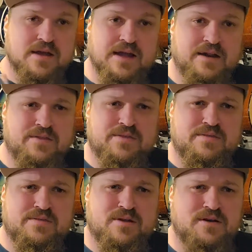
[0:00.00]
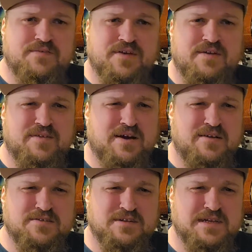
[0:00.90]
and at
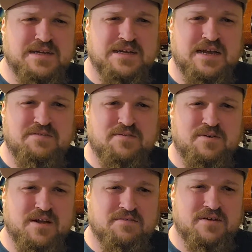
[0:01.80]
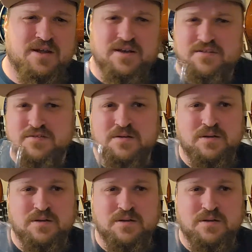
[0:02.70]
$35 I think I gave for it after tax.